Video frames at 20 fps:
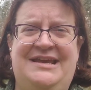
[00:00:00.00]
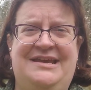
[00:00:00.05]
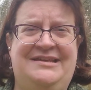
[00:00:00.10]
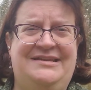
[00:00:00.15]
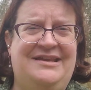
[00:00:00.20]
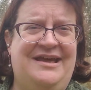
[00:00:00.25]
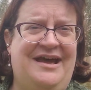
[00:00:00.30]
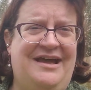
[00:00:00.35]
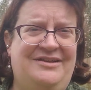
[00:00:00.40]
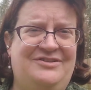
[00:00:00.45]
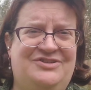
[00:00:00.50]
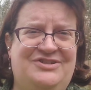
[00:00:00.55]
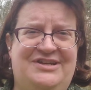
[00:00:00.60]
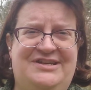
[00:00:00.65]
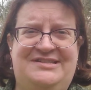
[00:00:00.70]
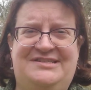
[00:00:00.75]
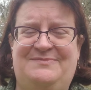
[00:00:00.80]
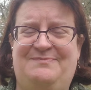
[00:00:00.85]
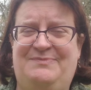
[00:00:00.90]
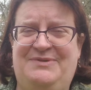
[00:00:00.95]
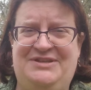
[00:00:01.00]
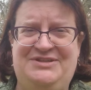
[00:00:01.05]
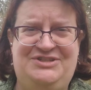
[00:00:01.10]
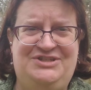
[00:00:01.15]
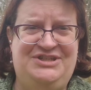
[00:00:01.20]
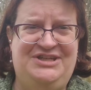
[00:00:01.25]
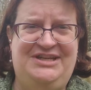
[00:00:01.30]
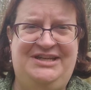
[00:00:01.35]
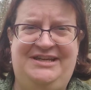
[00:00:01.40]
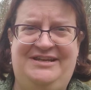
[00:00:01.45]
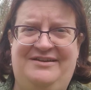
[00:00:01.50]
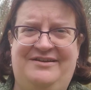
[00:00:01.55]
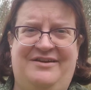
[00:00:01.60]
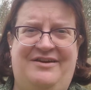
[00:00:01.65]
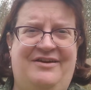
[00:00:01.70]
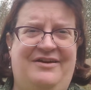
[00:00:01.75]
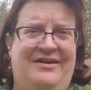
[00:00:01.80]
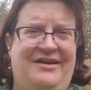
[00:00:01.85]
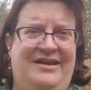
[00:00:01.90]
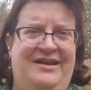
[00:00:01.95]
not just binging
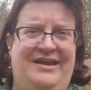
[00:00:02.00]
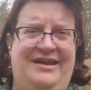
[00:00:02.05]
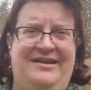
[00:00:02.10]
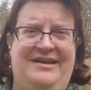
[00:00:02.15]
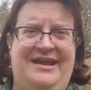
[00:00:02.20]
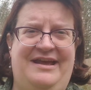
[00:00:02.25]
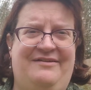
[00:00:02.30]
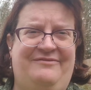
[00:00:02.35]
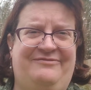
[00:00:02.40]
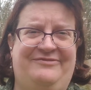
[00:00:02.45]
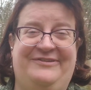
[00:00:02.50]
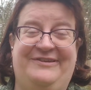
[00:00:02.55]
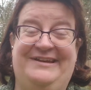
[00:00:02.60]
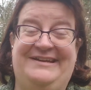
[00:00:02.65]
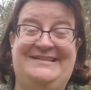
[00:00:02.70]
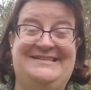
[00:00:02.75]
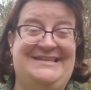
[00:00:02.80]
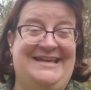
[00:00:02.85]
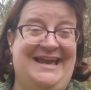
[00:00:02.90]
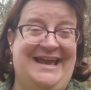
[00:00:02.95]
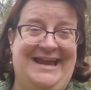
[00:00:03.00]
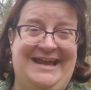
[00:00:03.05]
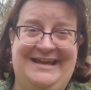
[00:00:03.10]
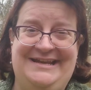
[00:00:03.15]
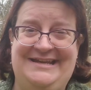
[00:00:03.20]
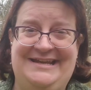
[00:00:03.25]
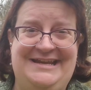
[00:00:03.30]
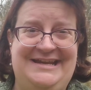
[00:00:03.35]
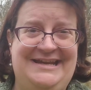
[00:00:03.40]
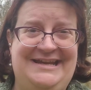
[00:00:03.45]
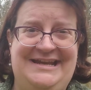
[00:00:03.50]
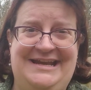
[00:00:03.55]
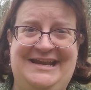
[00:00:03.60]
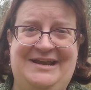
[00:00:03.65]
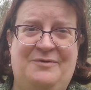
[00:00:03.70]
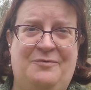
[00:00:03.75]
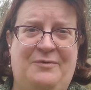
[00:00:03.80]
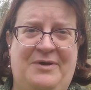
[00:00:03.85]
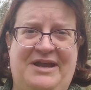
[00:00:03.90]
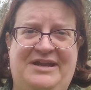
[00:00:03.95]
on Netflix and
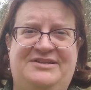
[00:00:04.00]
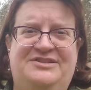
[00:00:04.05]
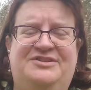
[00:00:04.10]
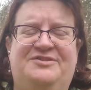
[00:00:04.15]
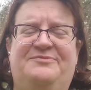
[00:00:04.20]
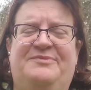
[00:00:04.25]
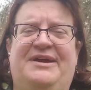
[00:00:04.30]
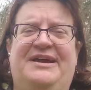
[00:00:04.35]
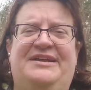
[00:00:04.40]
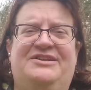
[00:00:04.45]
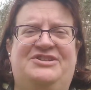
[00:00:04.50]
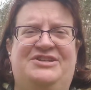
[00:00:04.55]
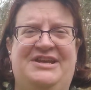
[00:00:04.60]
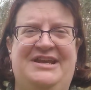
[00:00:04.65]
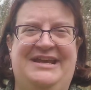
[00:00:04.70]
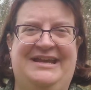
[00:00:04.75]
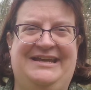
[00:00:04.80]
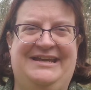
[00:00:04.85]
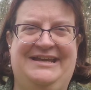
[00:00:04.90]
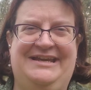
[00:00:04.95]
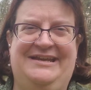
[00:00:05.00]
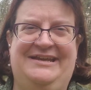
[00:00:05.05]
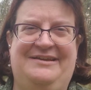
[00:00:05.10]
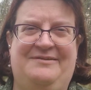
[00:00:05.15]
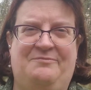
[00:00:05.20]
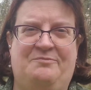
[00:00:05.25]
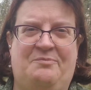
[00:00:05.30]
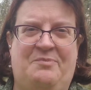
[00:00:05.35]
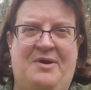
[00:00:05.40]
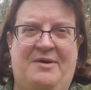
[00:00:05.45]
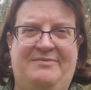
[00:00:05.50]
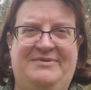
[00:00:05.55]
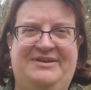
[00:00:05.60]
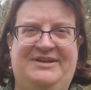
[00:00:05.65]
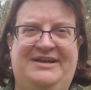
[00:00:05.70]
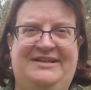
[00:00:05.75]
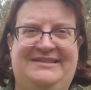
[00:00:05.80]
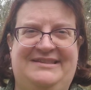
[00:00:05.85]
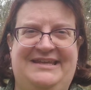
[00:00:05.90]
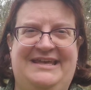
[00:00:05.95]
eating way too much, and probably
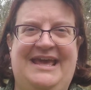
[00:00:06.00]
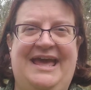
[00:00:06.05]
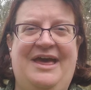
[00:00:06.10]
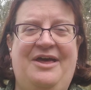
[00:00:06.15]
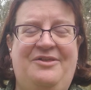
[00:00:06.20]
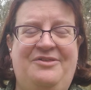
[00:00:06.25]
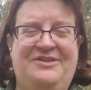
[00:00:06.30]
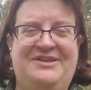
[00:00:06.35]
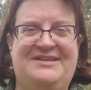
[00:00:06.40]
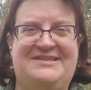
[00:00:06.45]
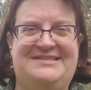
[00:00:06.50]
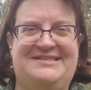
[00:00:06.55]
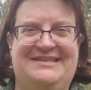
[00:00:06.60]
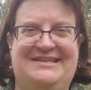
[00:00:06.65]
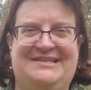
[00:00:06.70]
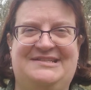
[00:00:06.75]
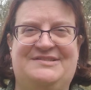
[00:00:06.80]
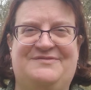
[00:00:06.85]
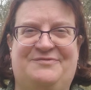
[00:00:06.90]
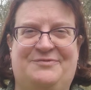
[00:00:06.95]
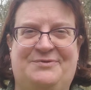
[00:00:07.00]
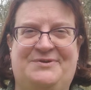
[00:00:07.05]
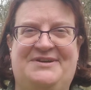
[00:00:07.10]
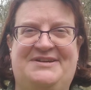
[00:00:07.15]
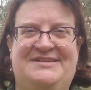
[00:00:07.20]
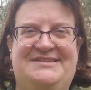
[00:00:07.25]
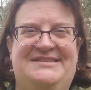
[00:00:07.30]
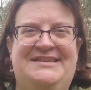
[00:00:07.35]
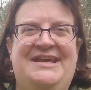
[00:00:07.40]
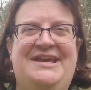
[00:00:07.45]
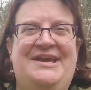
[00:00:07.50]
not the healthiest things for us.